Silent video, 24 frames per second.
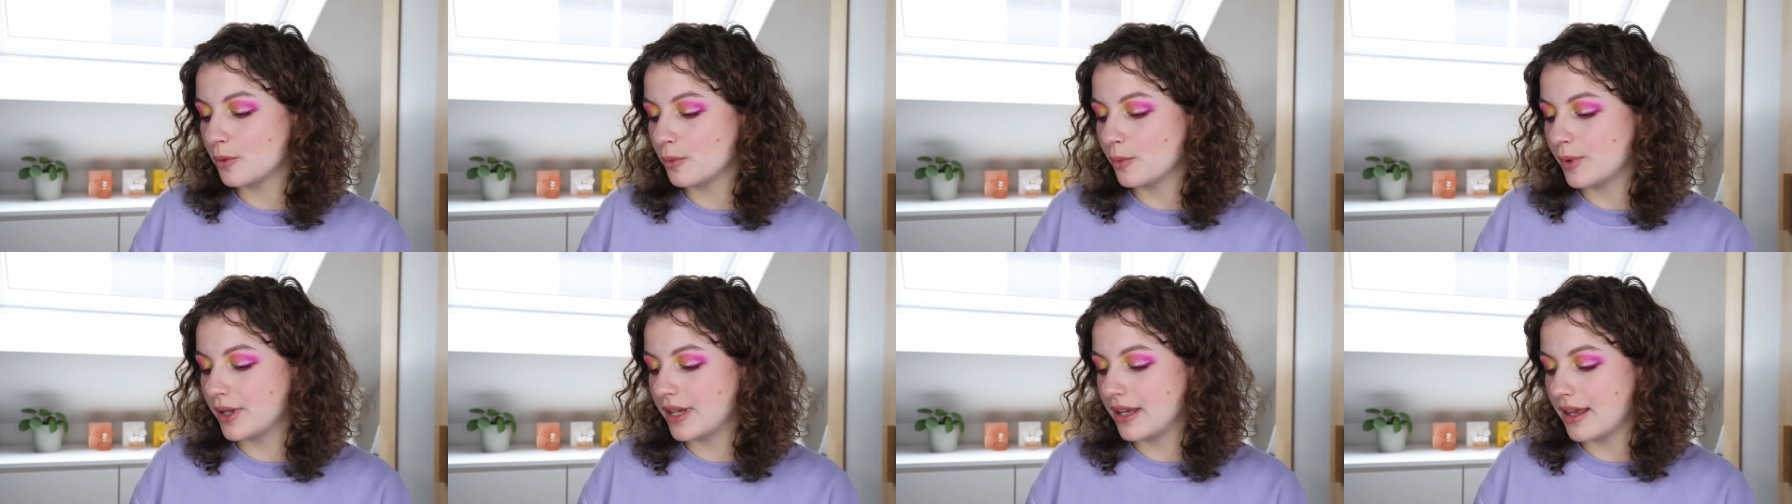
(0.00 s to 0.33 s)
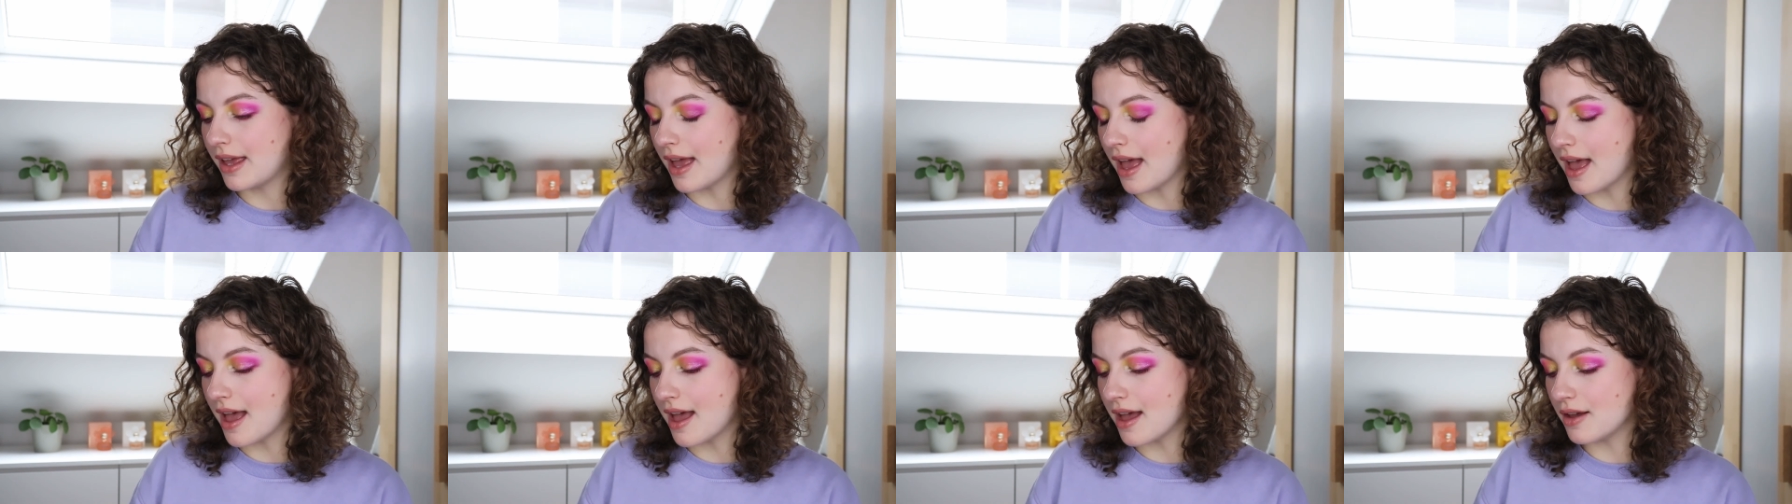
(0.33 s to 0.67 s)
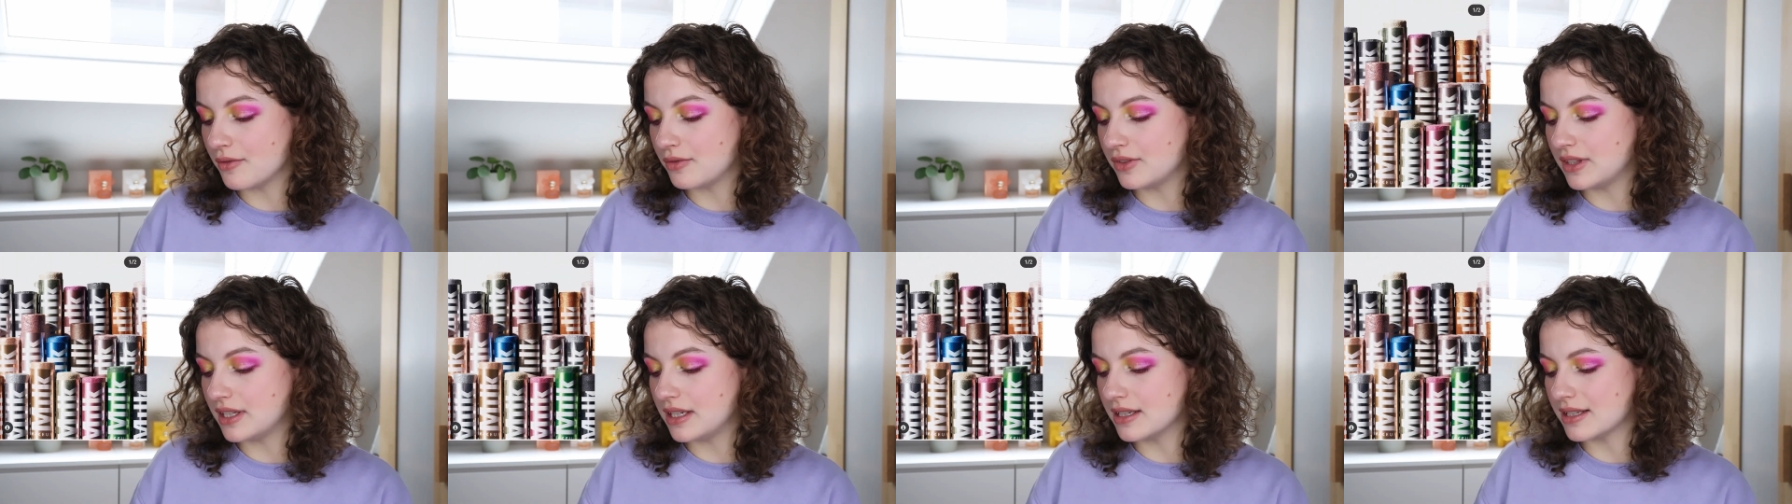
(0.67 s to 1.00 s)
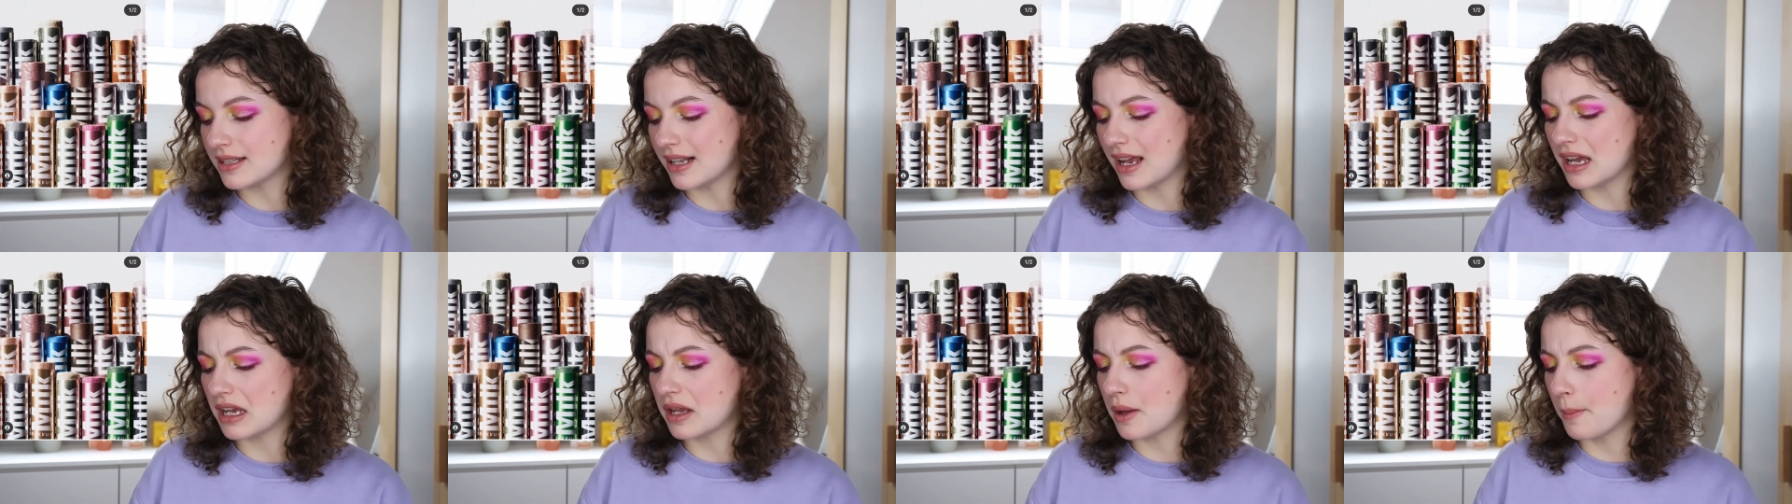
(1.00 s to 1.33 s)
we have
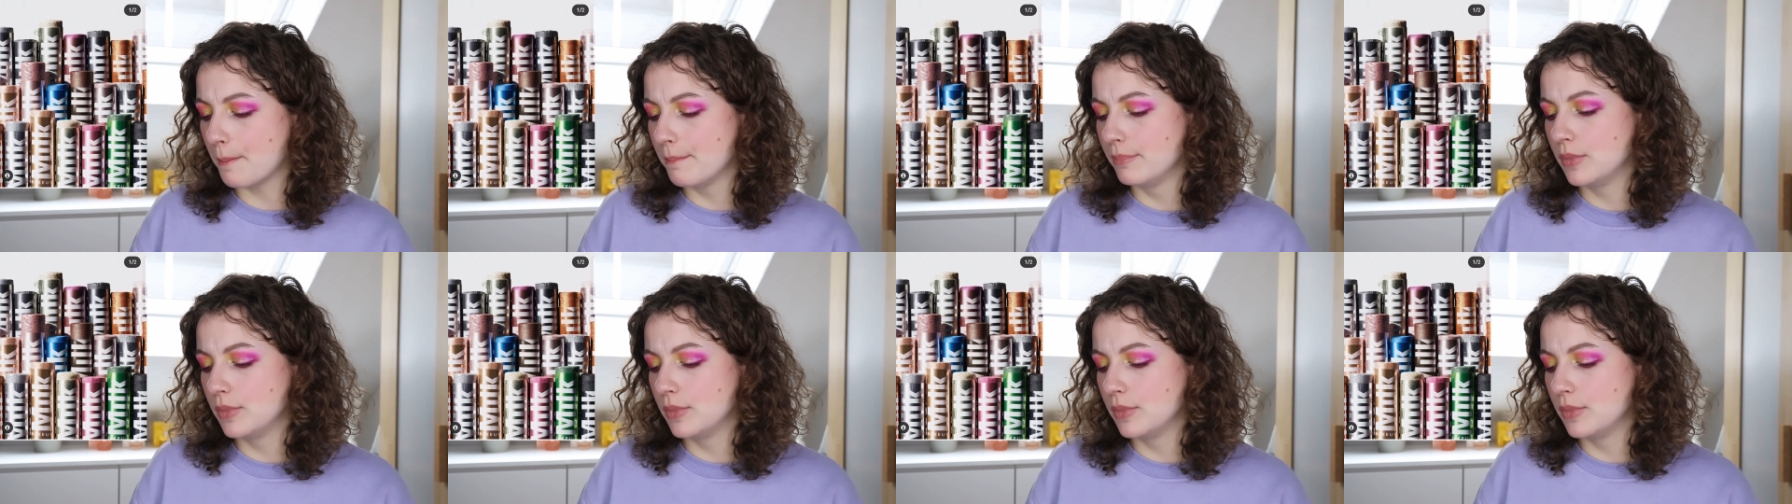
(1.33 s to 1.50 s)
these like